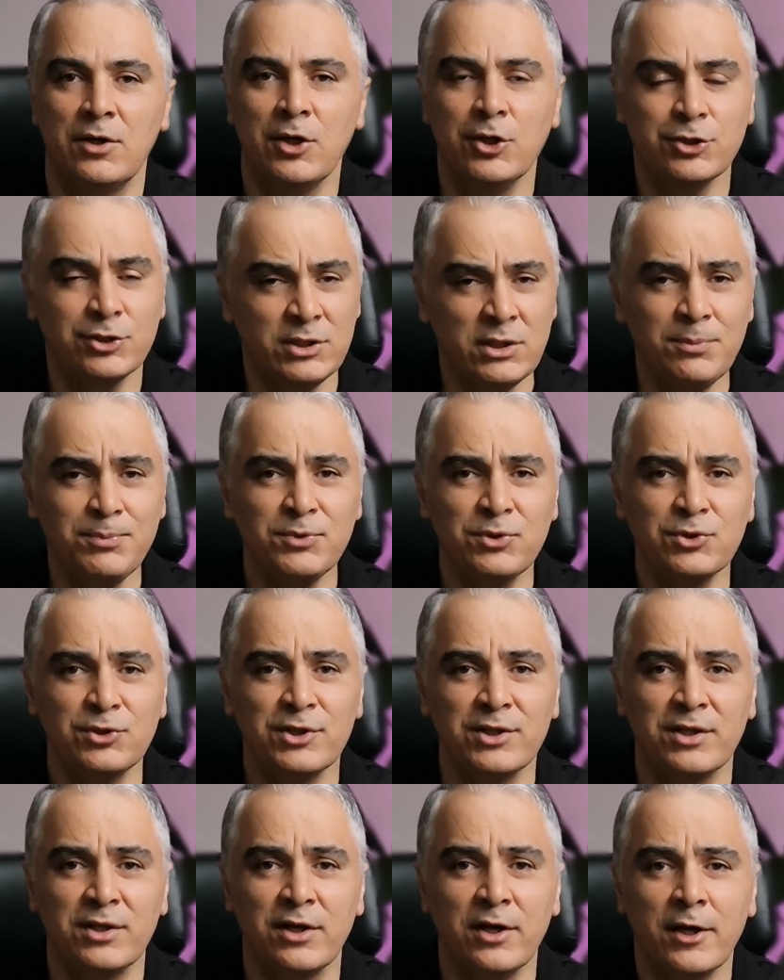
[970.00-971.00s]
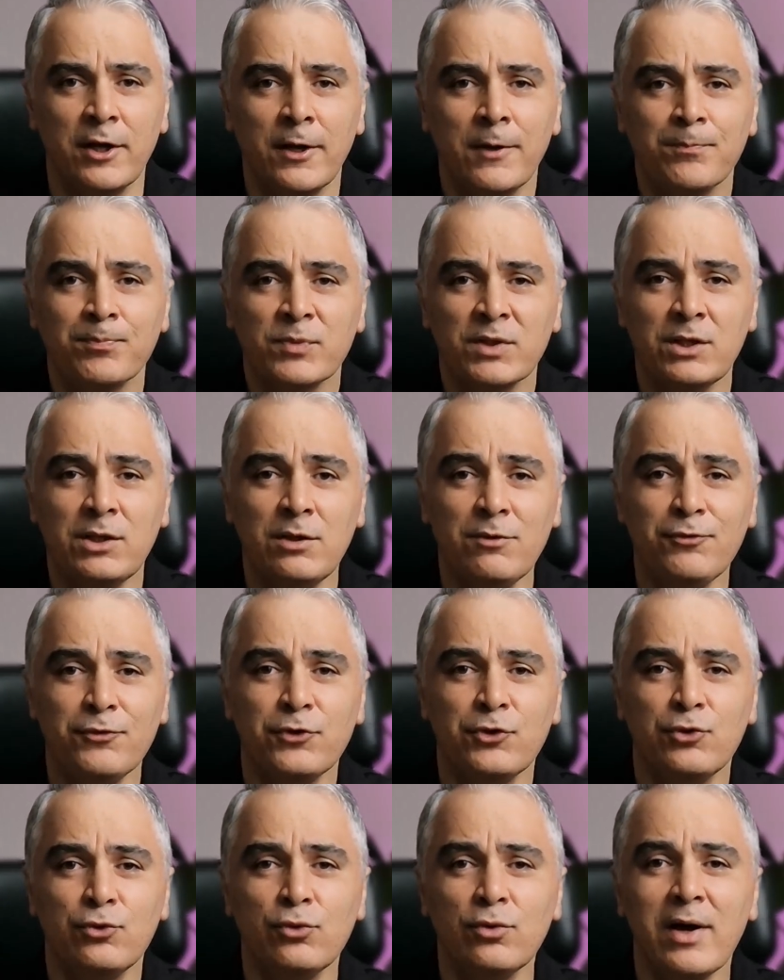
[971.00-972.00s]
Tip 3. If
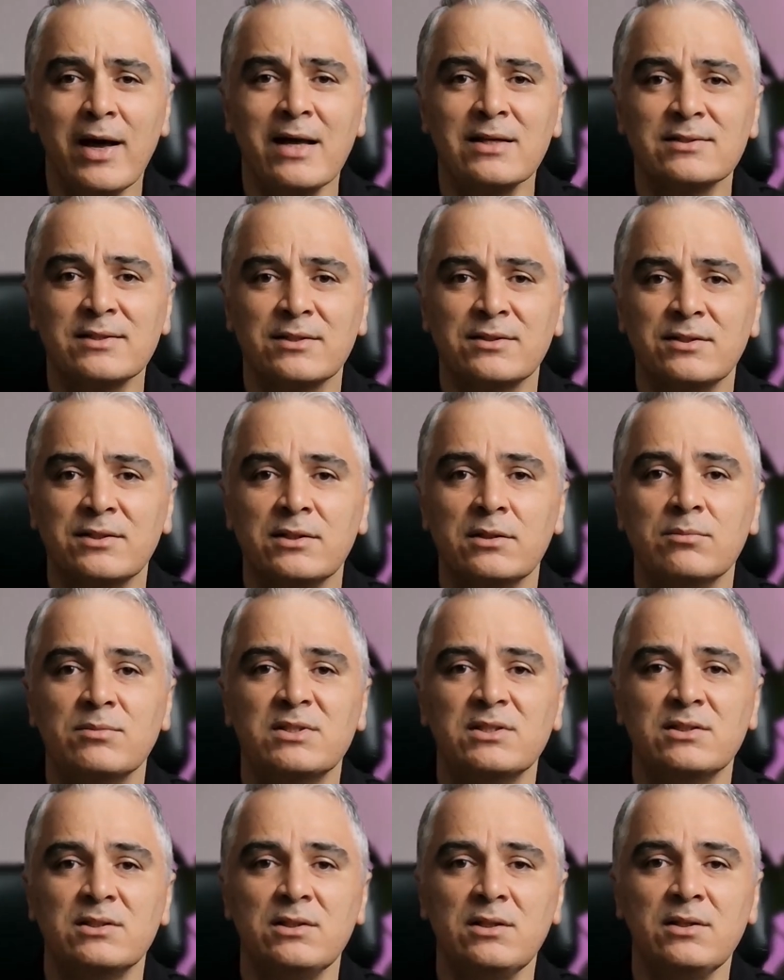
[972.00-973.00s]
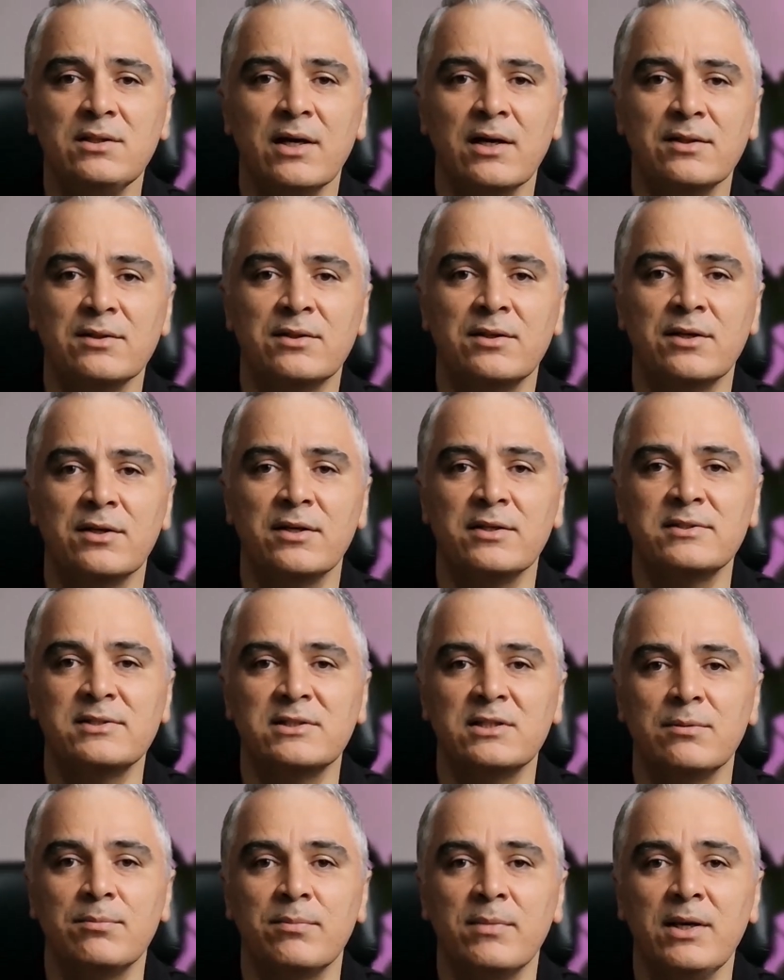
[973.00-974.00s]
you as a team see that the
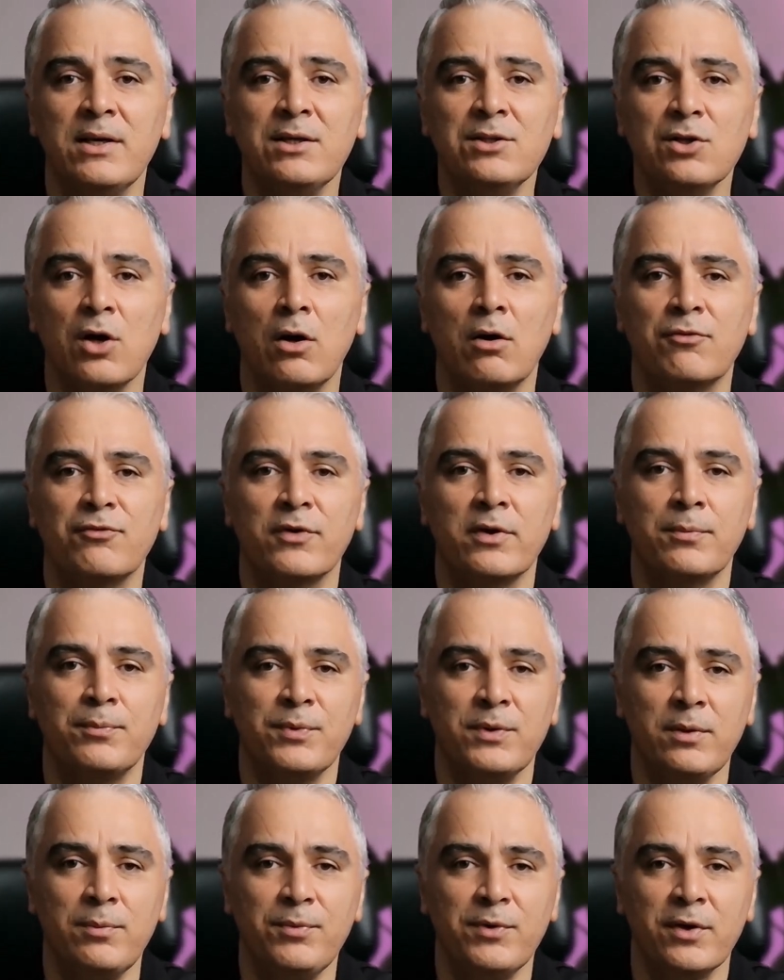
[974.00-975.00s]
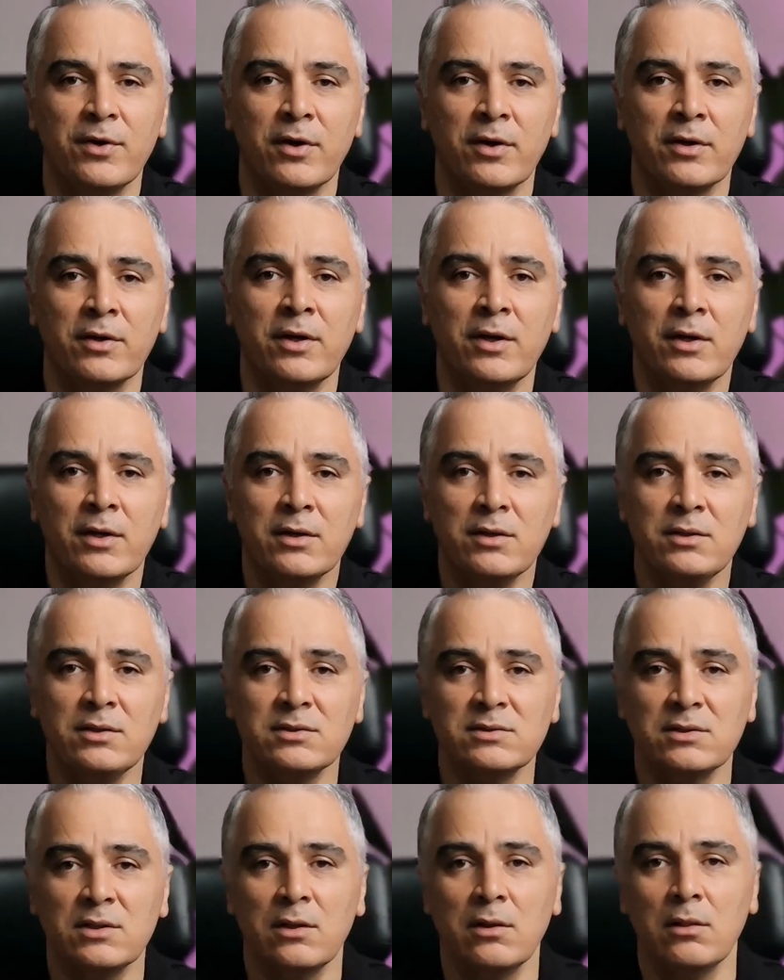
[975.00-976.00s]
estimate of a PBI
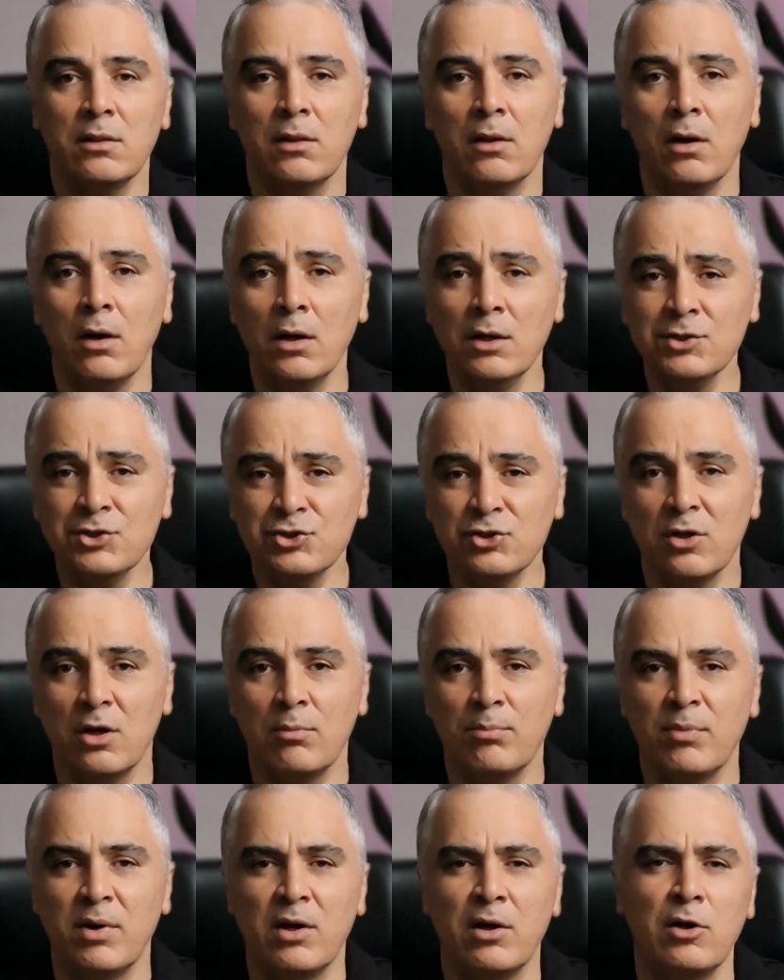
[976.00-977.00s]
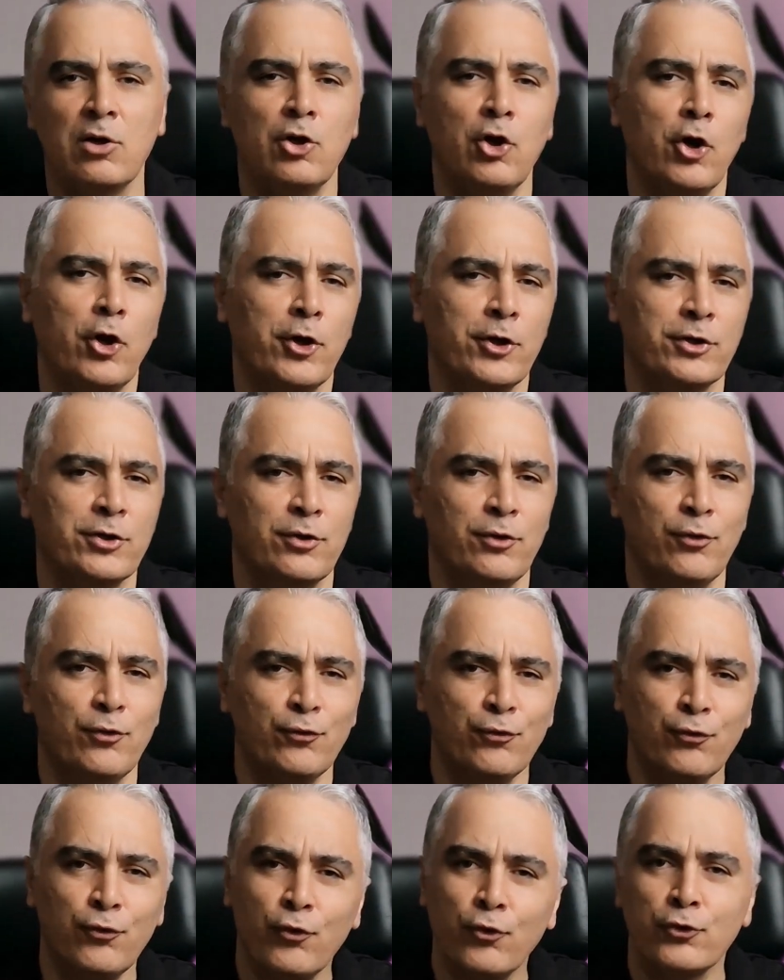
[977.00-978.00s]
is a large number like
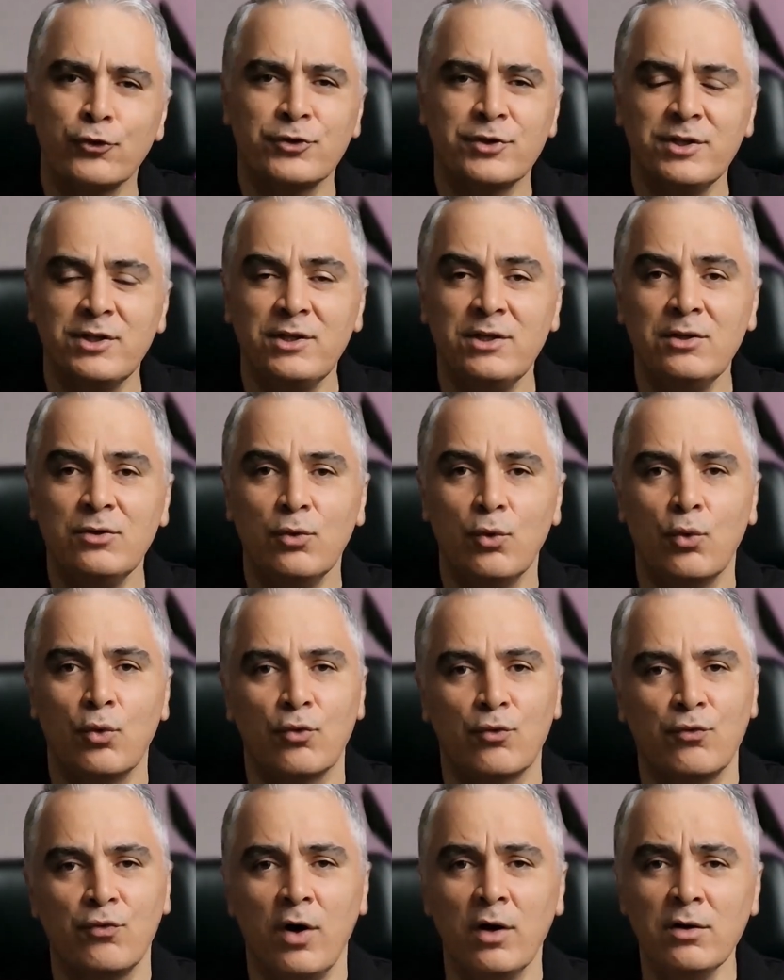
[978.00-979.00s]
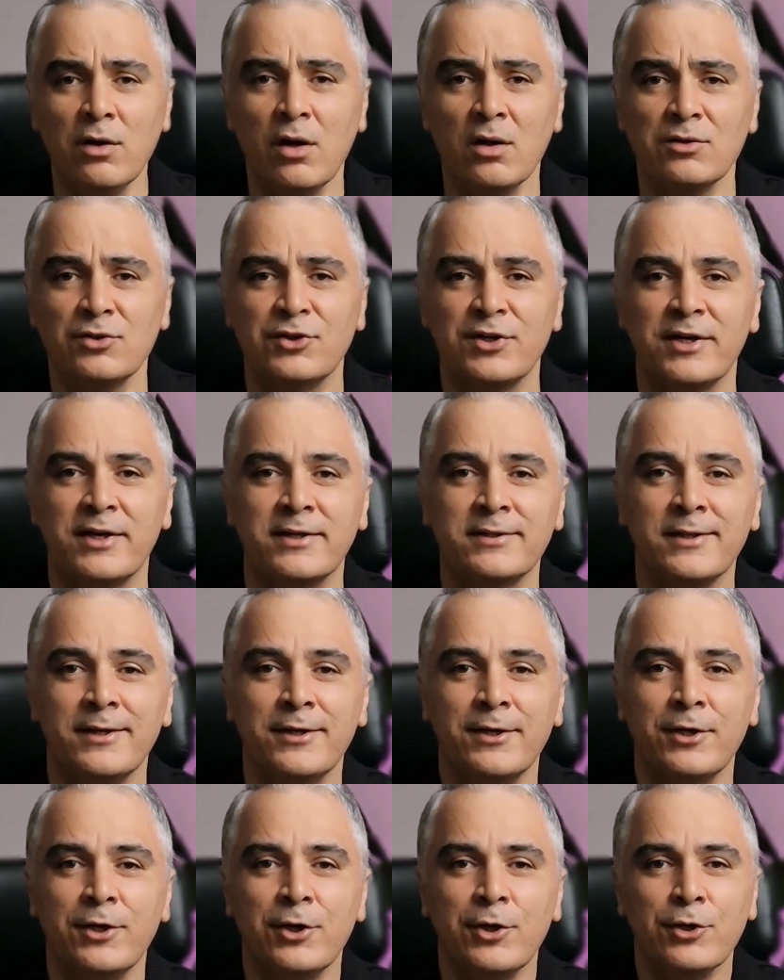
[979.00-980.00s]
40 or
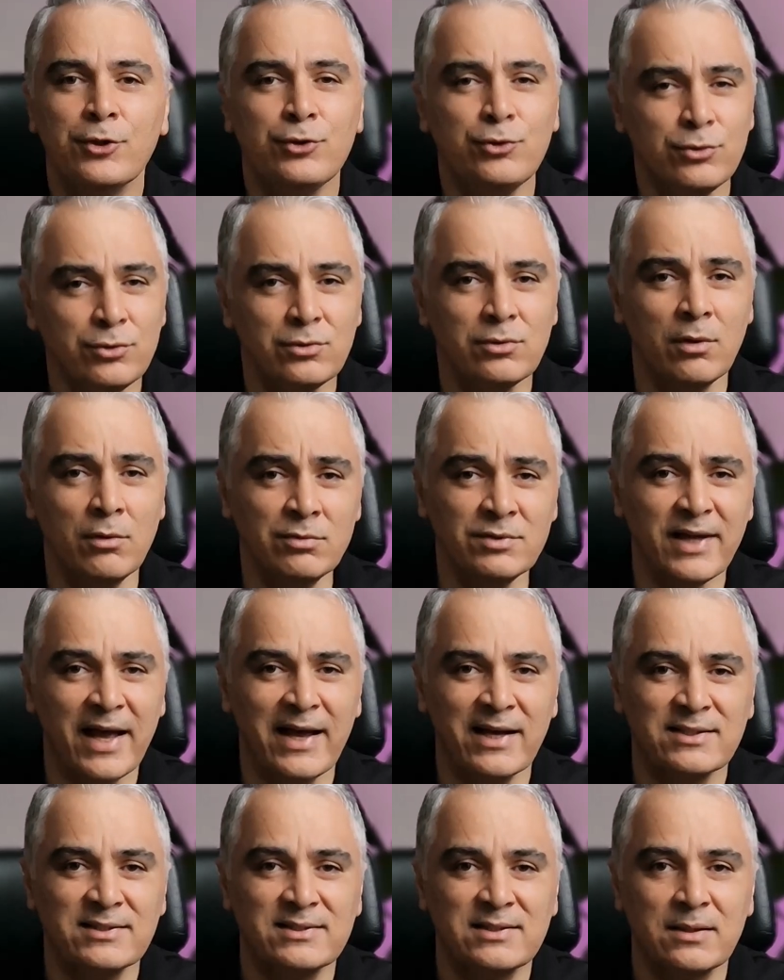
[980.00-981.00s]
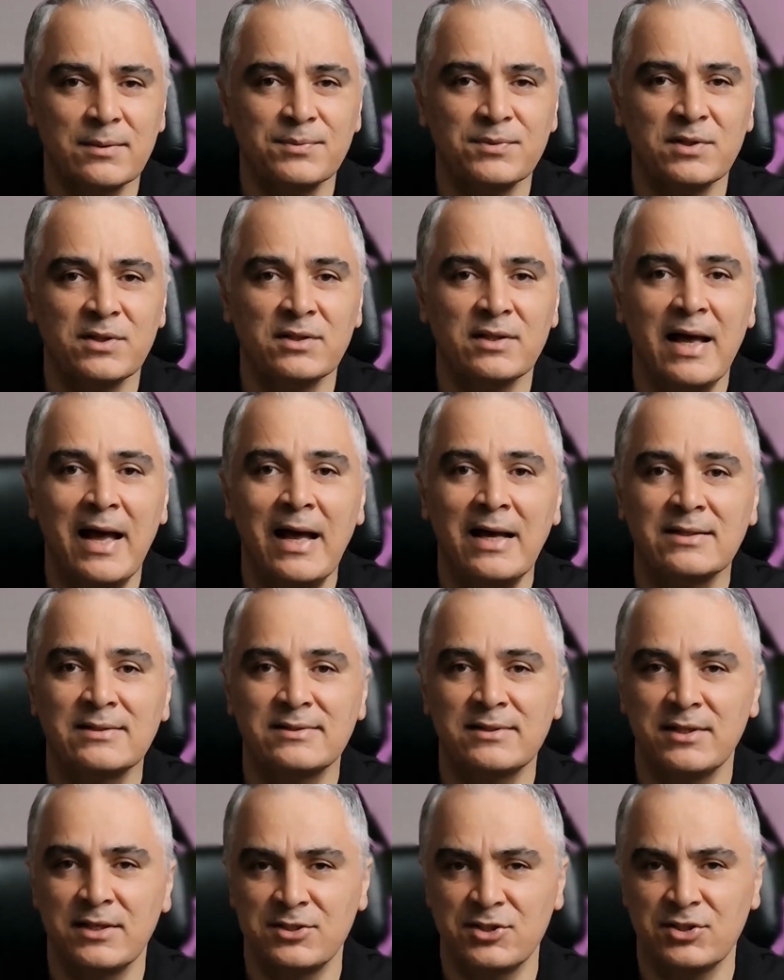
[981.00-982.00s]
100, you don't accept it as
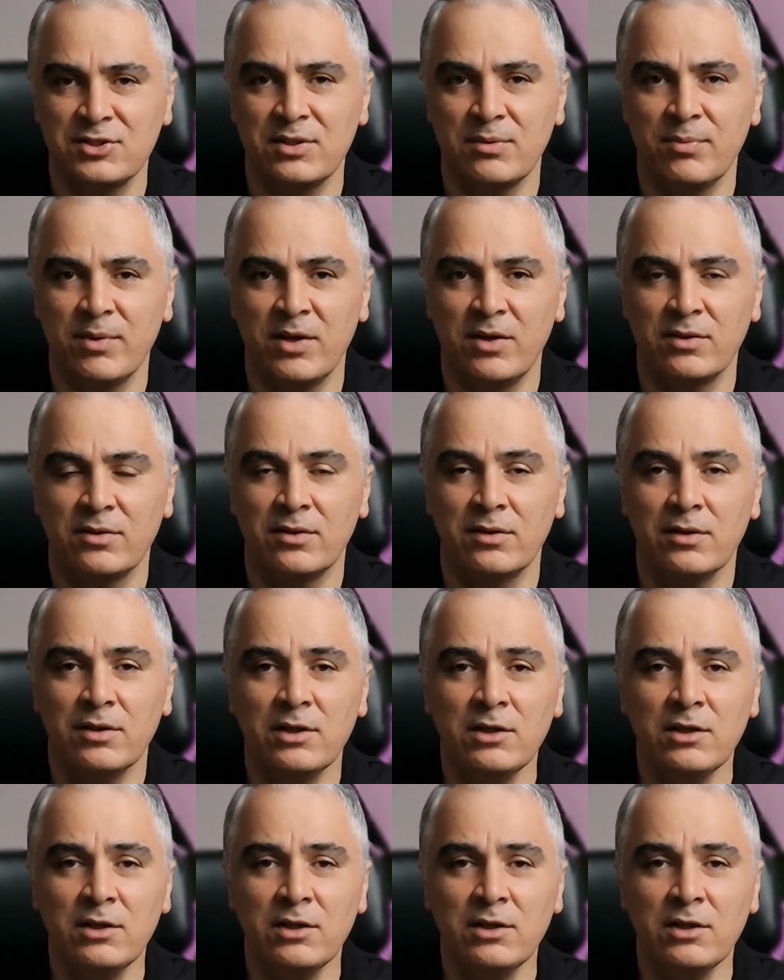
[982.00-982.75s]
the estimate.